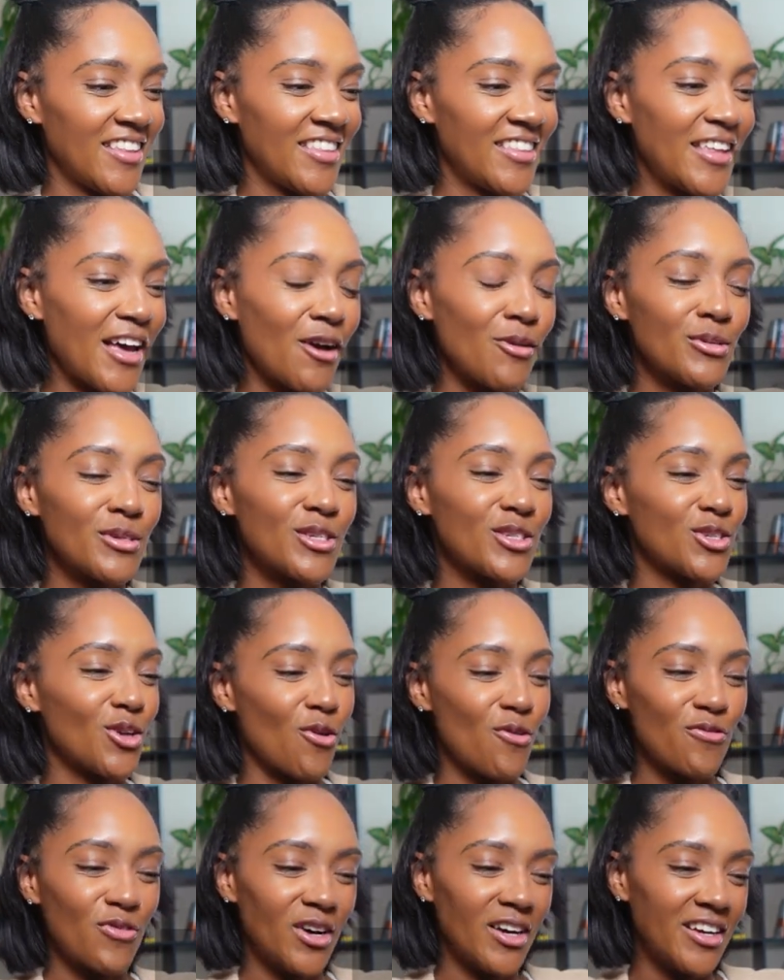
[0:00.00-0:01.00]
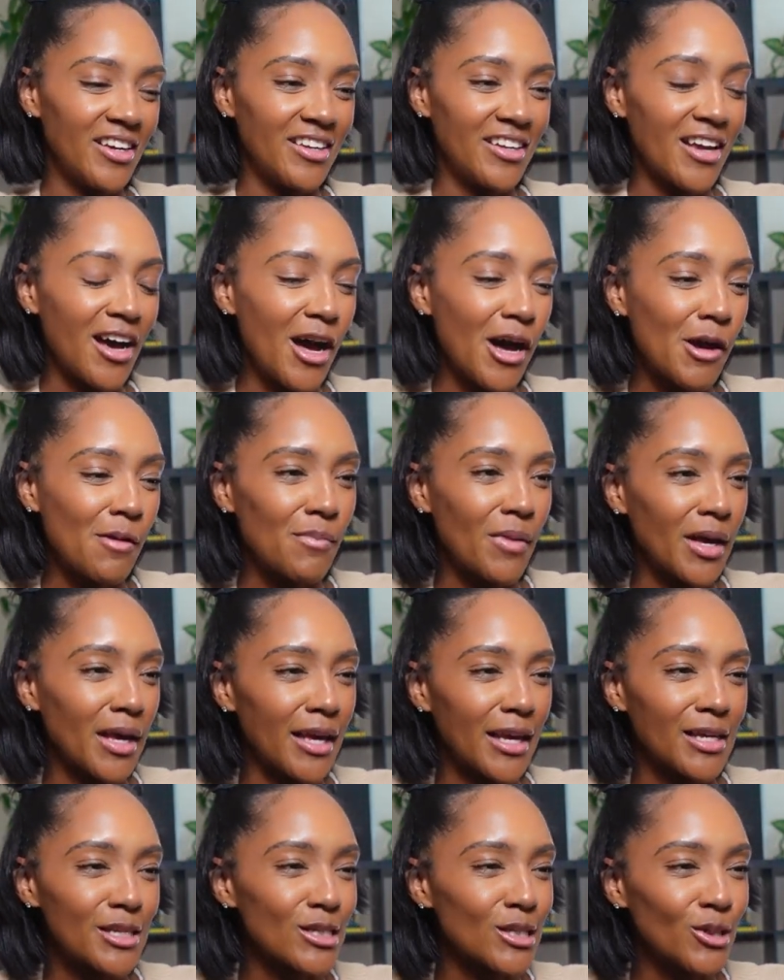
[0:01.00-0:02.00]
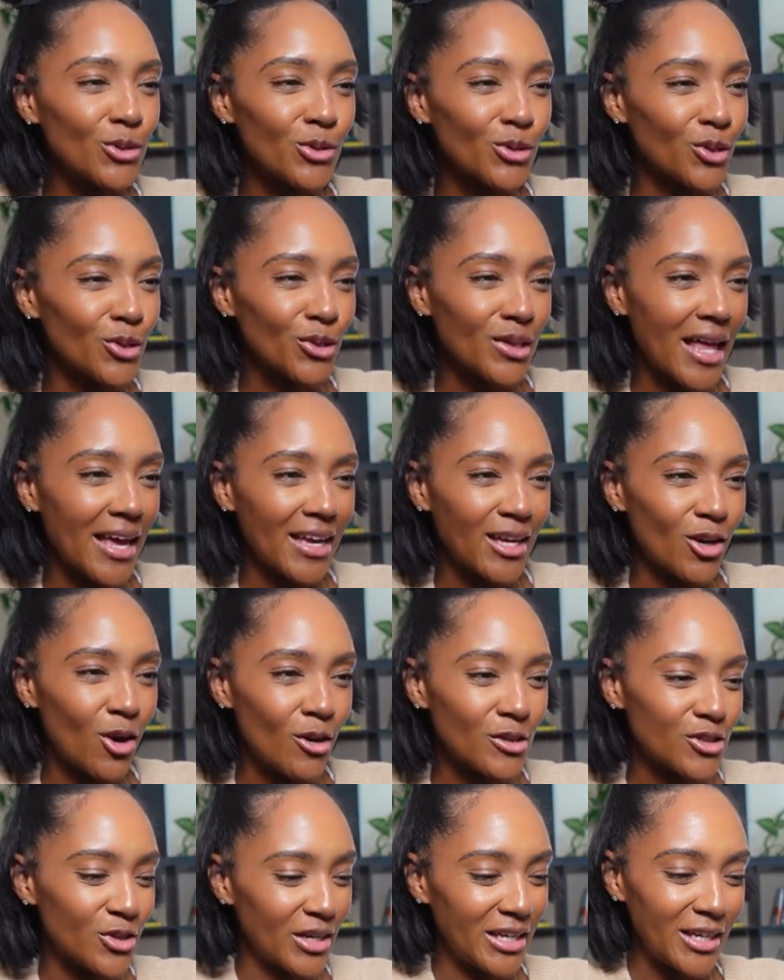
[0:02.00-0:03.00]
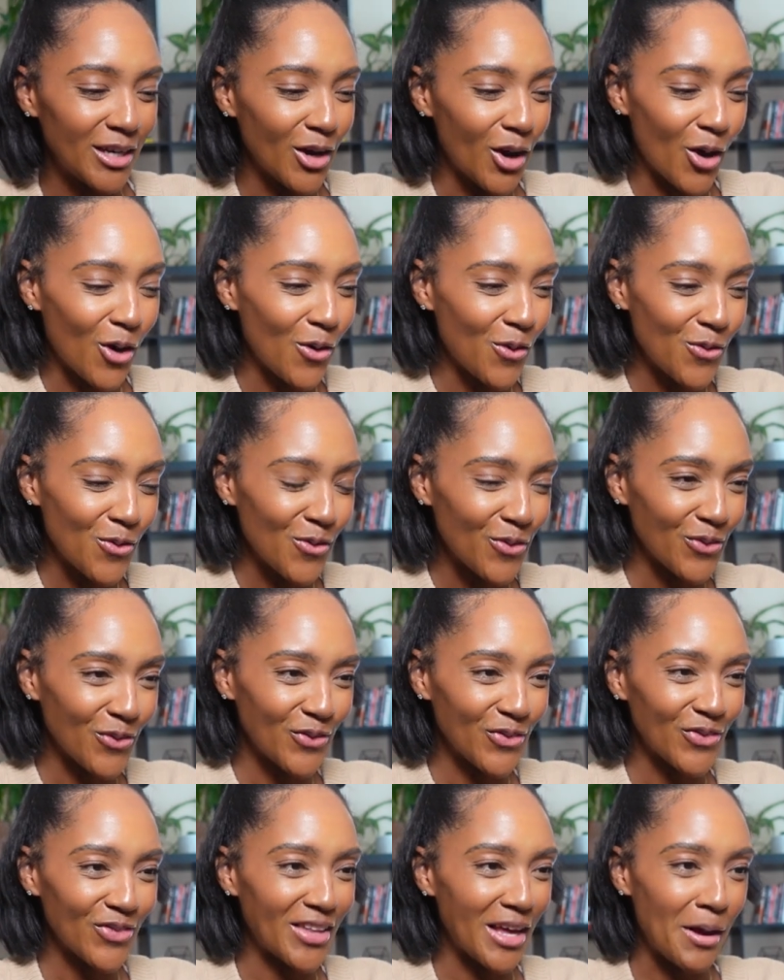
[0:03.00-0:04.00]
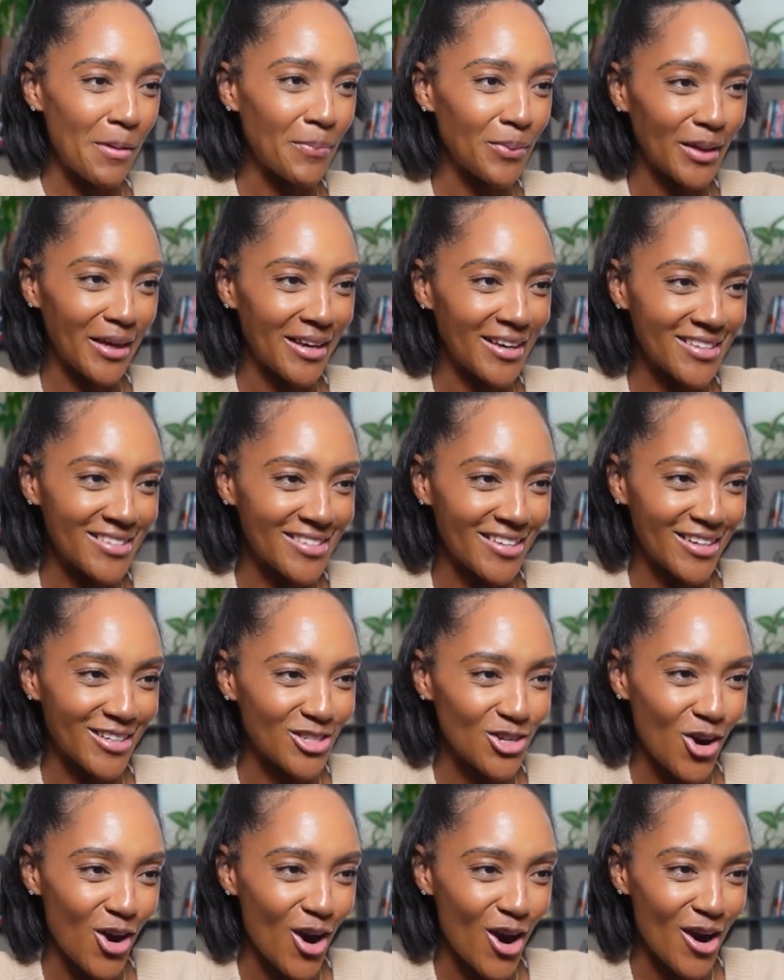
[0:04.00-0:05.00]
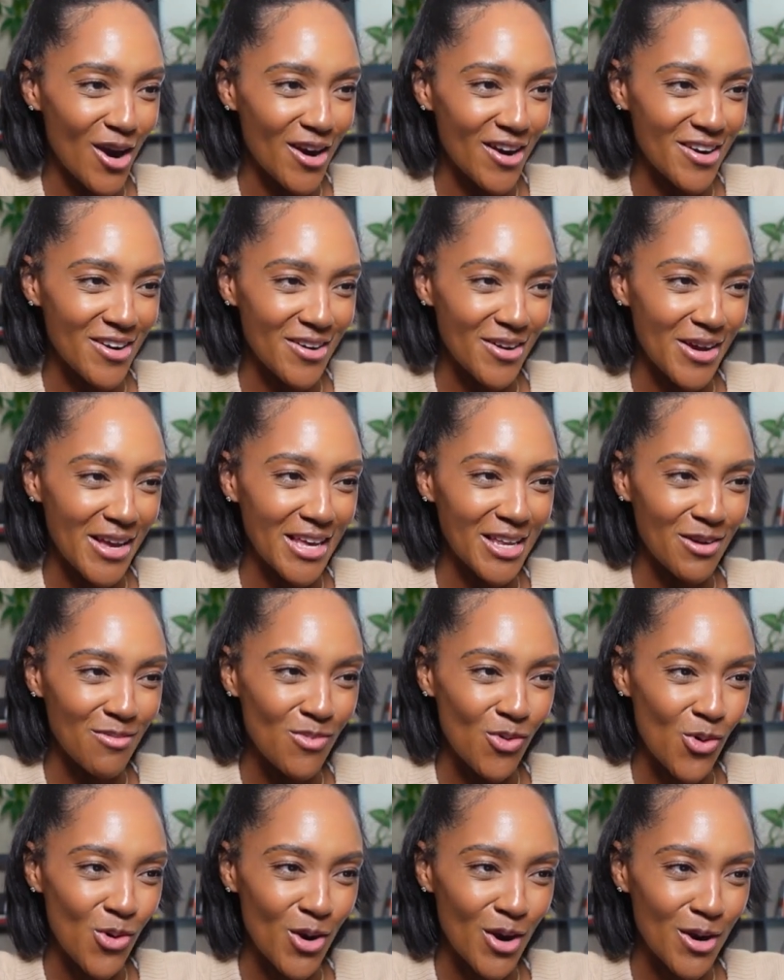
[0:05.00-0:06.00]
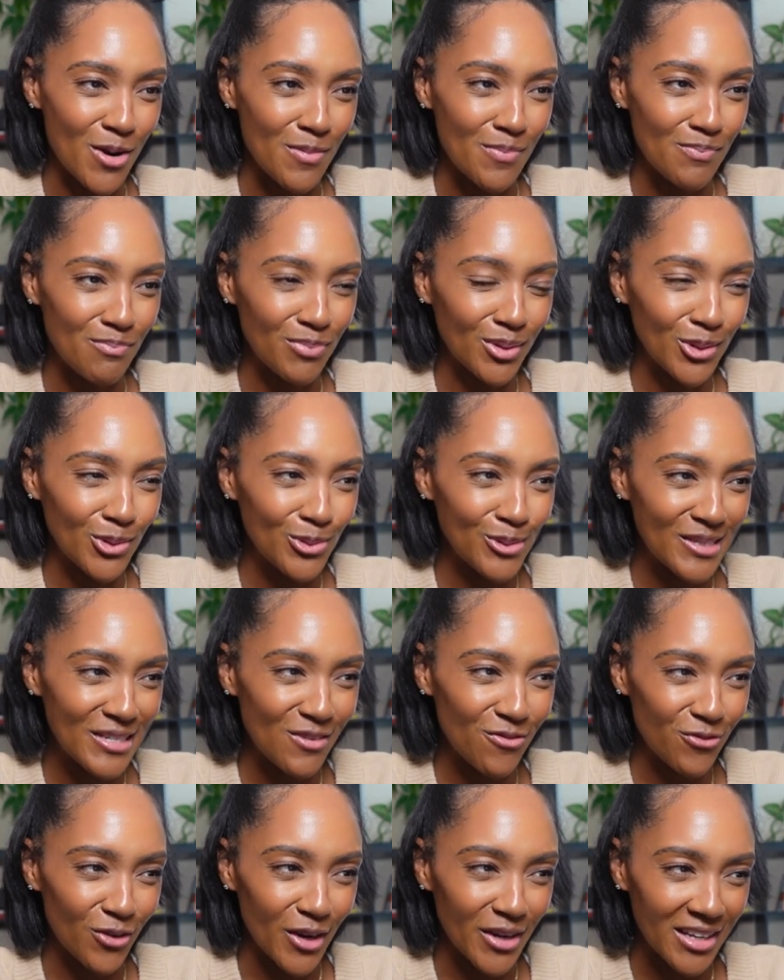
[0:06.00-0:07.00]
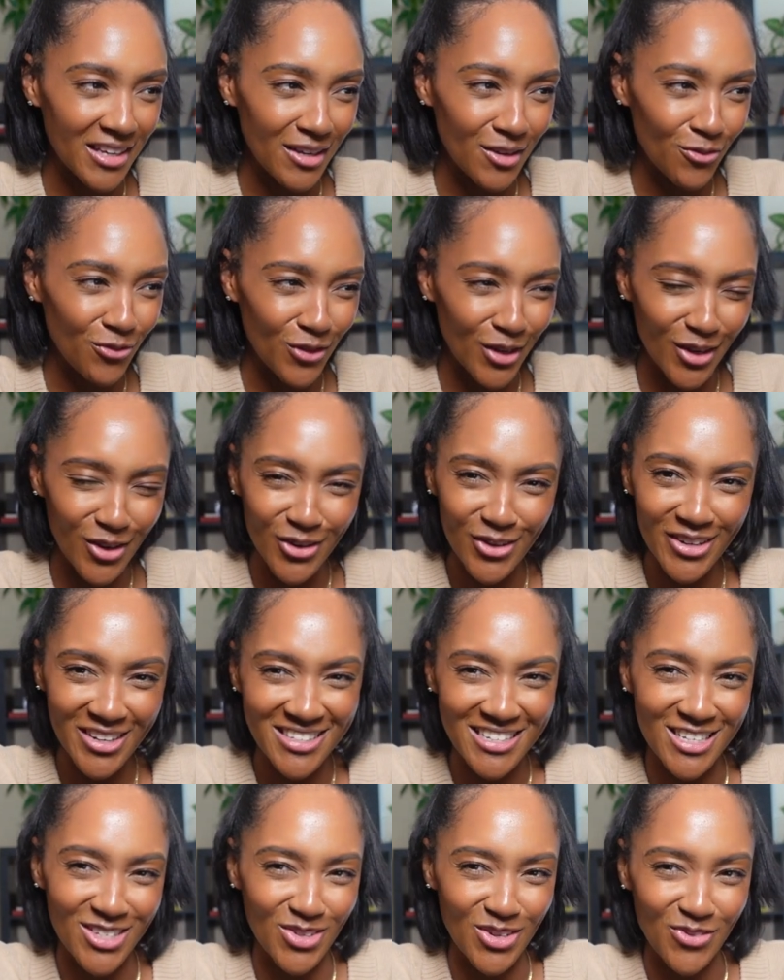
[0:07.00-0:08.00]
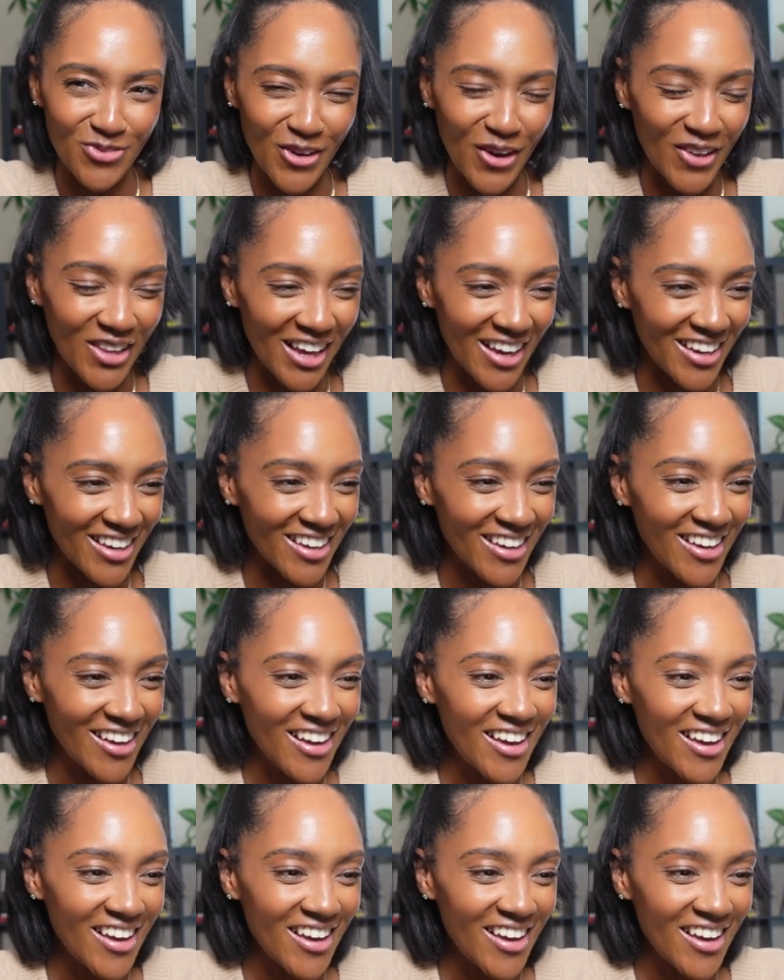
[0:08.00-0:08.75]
That was so fun. Is Luther like an alter ego that plays the guitar in a more bluesy, funky feel? Because that's what it felt like.